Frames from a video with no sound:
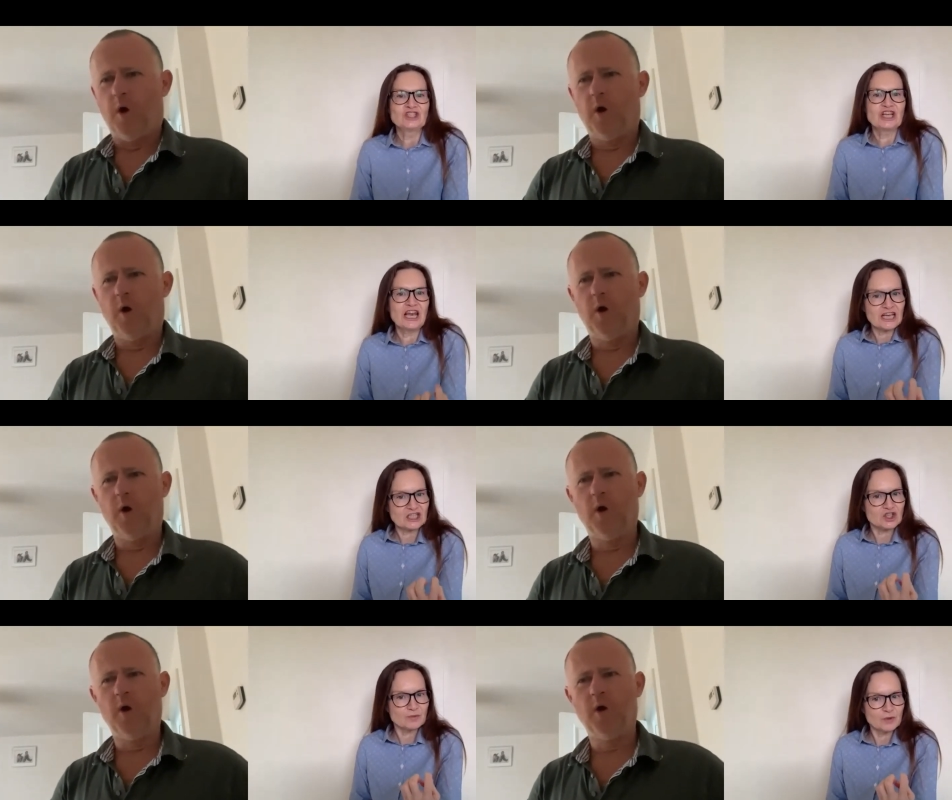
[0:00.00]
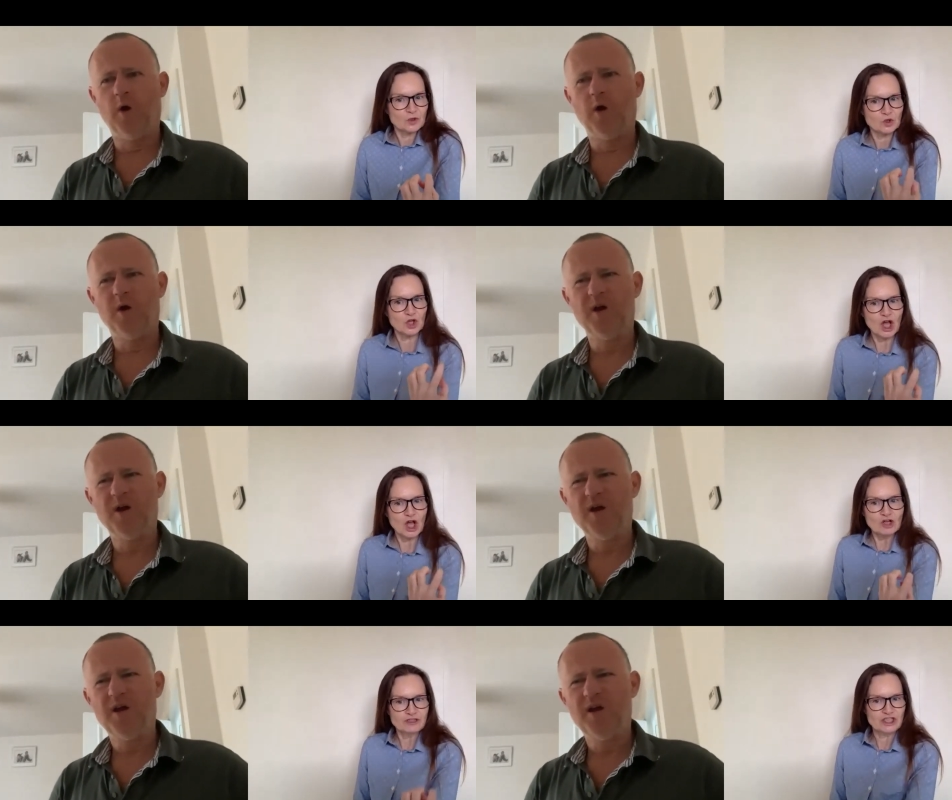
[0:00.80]
Speaker 1: delectable
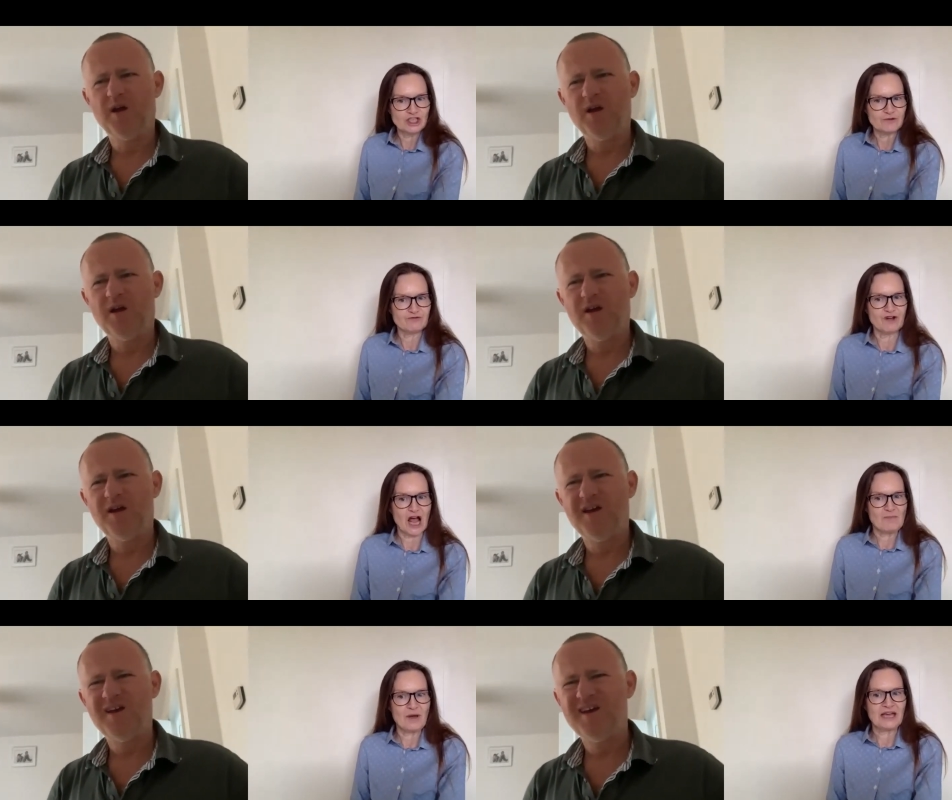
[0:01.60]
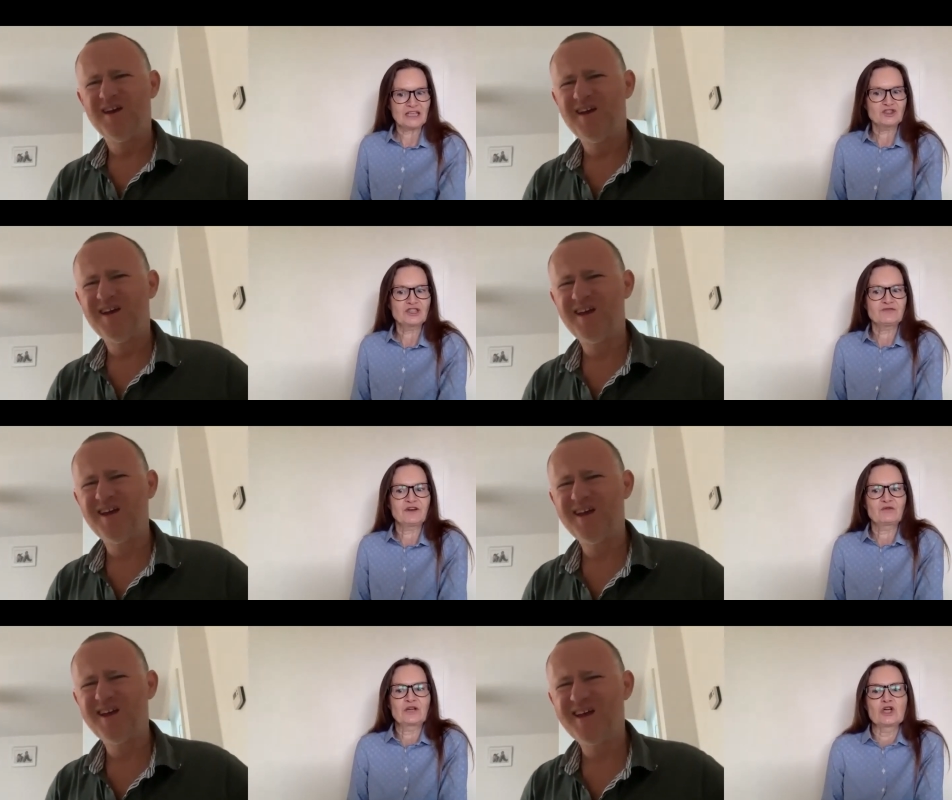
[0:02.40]
deep fried pastries
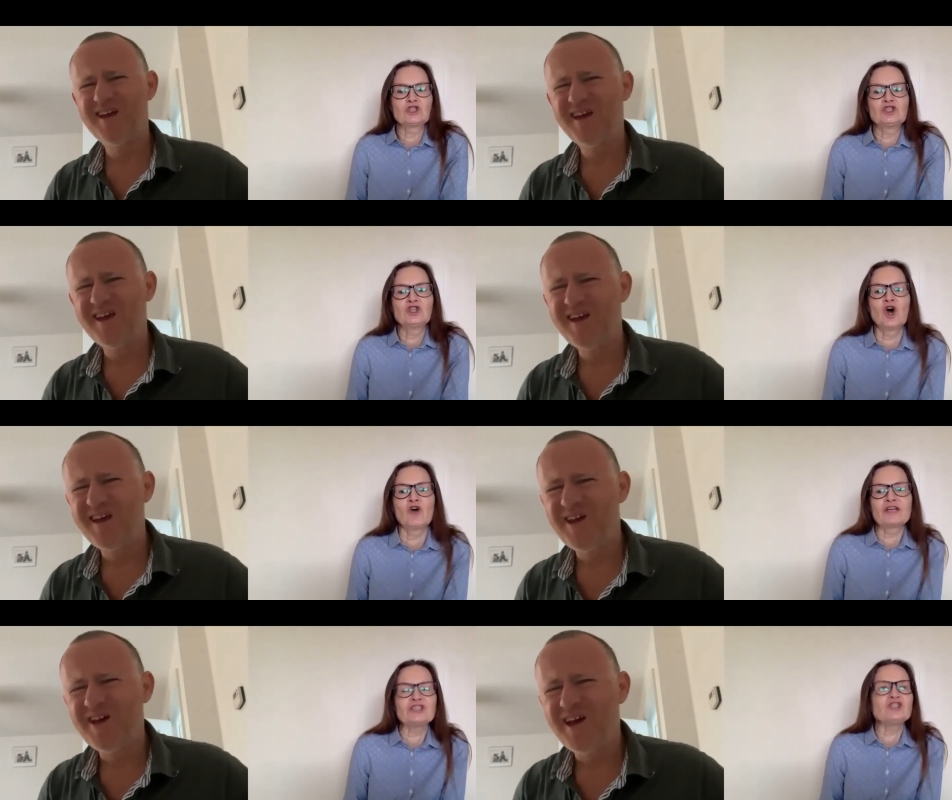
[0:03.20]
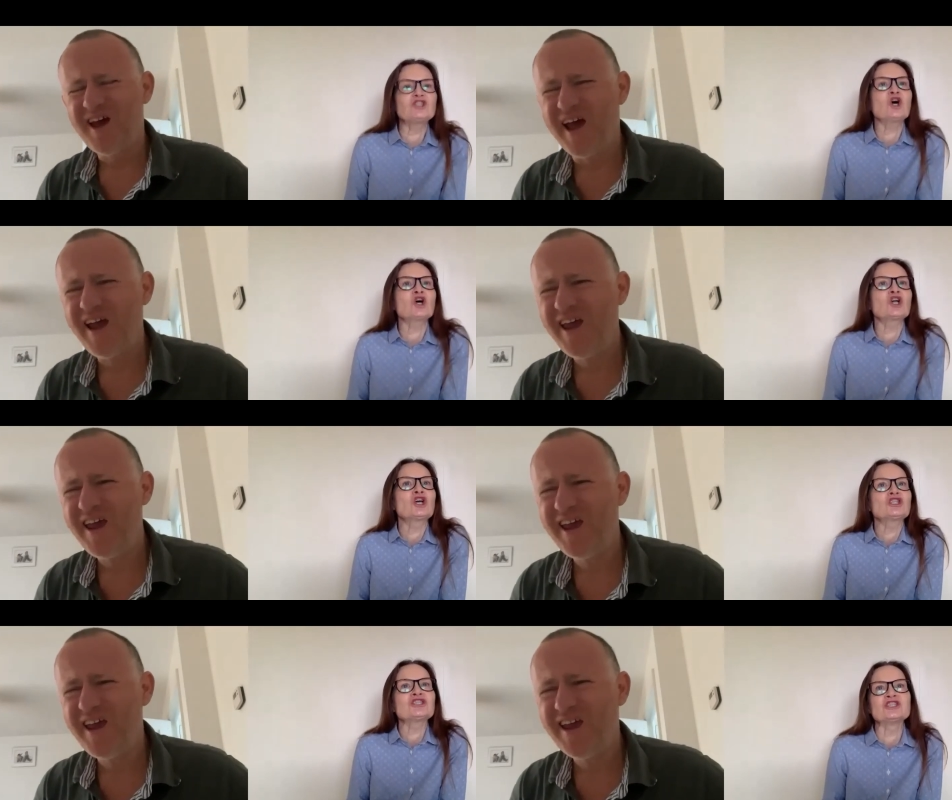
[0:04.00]
filled with luxuriant
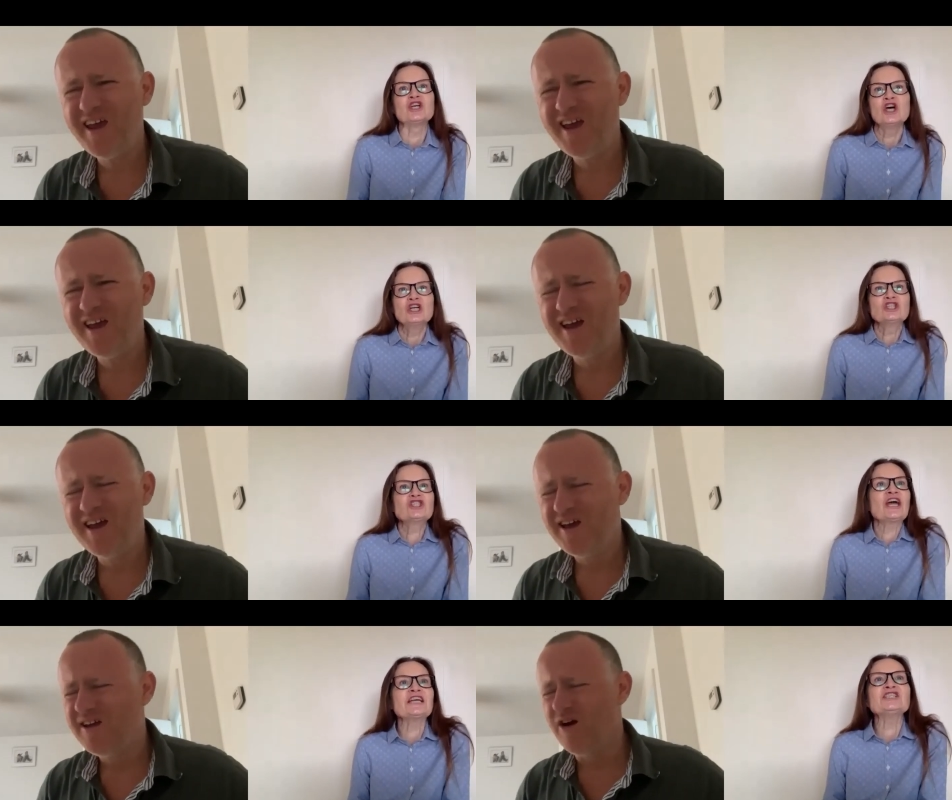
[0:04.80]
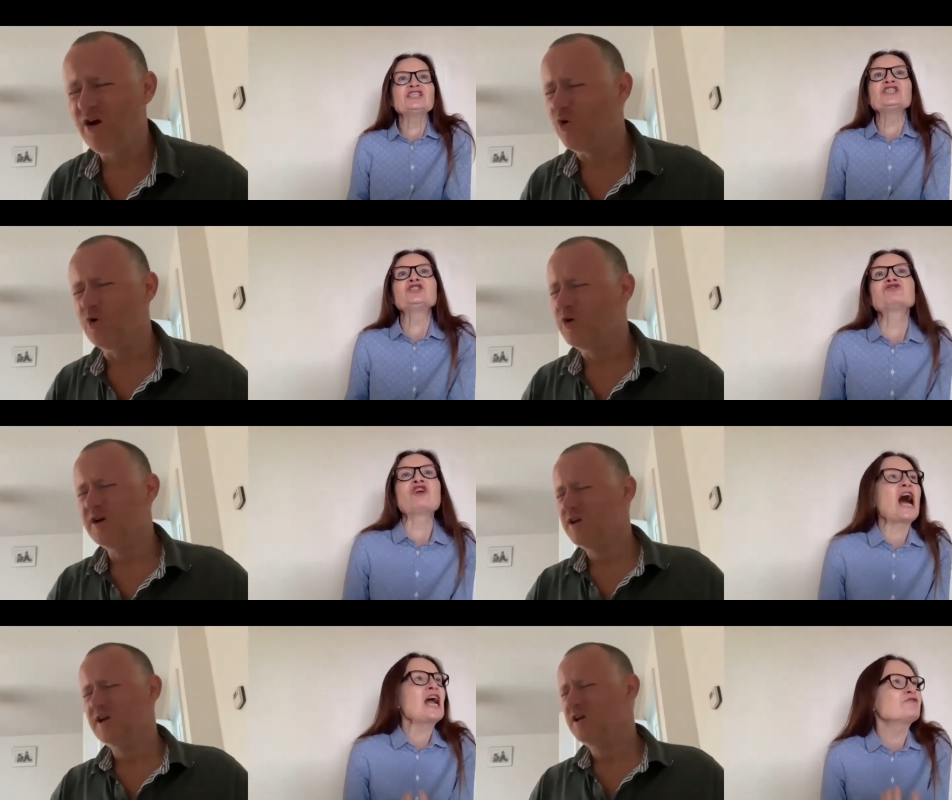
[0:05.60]
chocolates and tasty no.
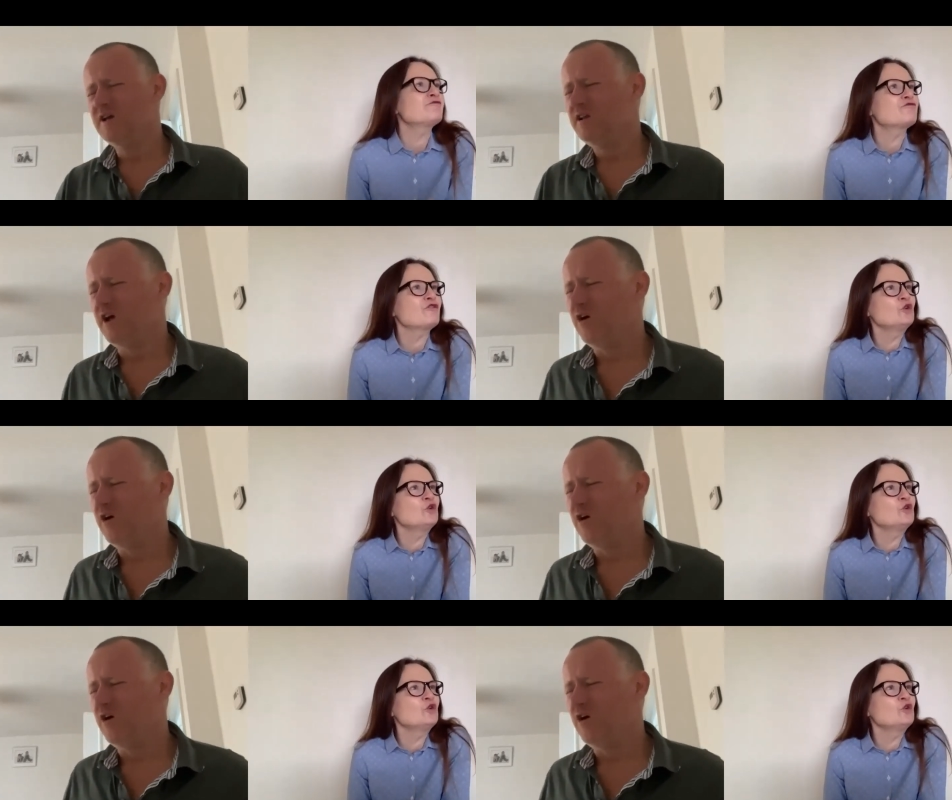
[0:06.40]
fried fruit.